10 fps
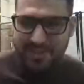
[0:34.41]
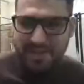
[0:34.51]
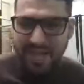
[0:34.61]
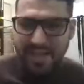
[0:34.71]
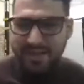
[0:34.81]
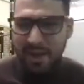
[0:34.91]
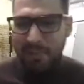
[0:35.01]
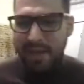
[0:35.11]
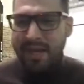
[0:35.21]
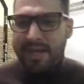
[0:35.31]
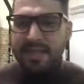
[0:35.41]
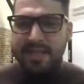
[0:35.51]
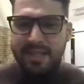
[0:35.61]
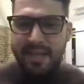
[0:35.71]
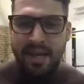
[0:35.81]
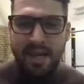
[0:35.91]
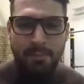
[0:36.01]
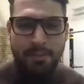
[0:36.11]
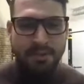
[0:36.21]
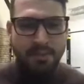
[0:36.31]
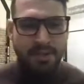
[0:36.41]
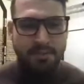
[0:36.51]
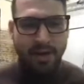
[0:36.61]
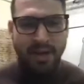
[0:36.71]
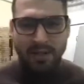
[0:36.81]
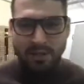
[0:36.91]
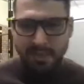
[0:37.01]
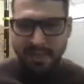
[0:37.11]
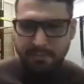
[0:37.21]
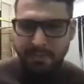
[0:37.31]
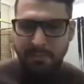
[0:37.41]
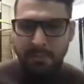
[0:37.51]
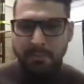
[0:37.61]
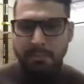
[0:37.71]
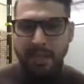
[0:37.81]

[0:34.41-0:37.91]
today's topic is pretty much about how to build a big back.